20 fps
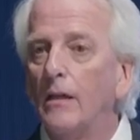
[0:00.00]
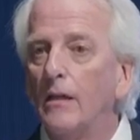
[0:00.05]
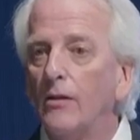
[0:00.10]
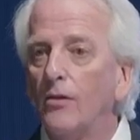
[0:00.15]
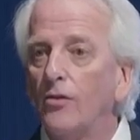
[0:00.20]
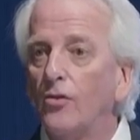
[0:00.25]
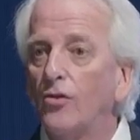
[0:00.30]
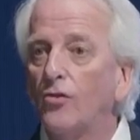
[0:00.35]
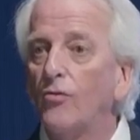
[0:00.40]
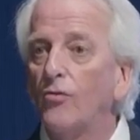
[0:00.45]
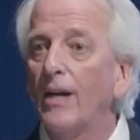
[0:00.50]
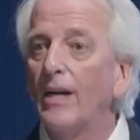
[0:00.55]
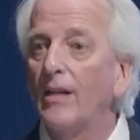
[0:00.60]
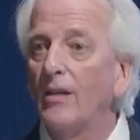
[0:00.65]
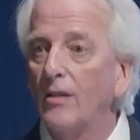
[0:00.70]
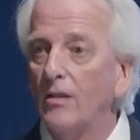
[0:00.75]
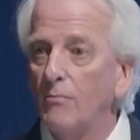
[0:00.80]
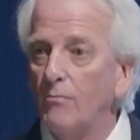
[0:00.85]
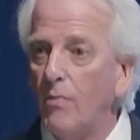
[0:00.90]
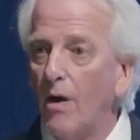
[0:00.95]

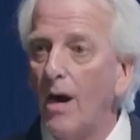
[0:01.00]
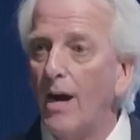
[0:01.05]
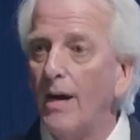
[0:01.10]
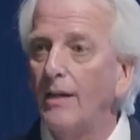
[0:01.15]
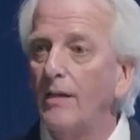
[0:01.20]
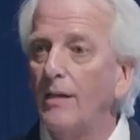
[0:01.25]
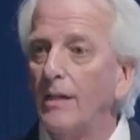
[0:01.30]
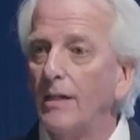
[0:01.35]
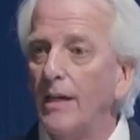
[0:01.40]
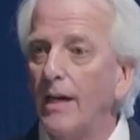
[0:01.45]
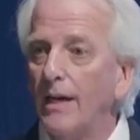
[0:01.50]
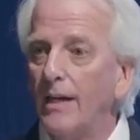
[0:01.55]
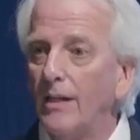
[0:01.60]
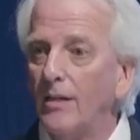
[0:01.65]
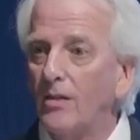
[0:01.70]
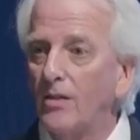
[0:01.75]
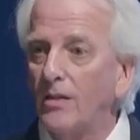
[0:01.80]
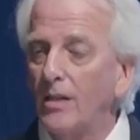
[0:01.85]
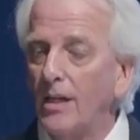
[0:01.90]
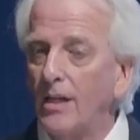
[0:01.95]
strengthened by the
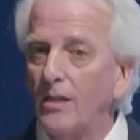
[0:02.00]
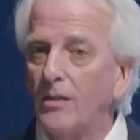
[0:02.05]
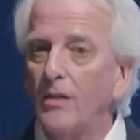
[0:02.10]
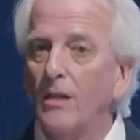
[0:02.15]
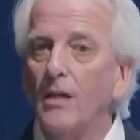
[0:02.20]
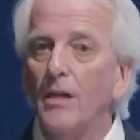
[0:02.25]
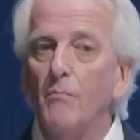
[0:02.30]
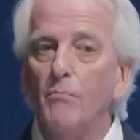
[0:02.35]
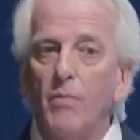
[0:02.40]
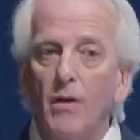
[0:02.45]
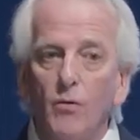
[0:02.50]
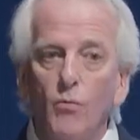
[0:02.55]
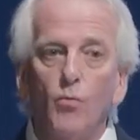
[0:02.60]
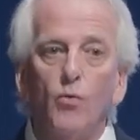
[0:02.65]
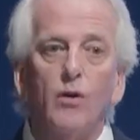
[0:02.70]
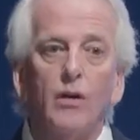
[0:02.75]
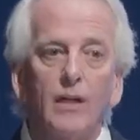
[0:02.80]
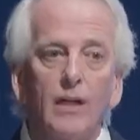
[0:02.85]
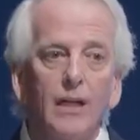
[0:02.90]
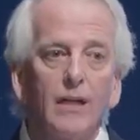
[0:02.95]
United States, but
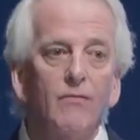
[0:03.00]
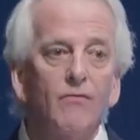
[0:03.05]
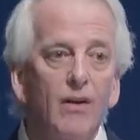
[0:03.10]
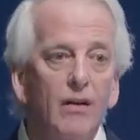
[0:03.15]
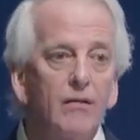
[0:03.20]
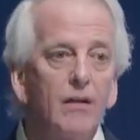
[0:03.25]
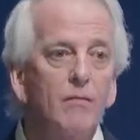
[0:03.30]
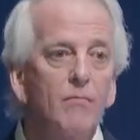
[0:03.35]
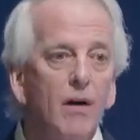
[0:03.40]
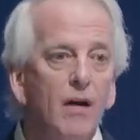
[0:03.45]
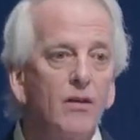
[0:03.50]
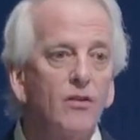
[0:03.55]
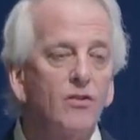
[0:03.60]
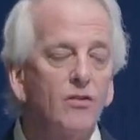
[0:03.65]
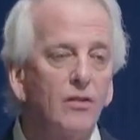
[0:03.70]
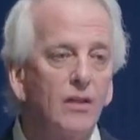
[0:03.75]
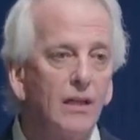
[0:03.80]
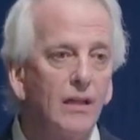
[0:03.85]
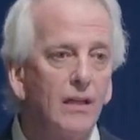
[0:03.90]
working very much in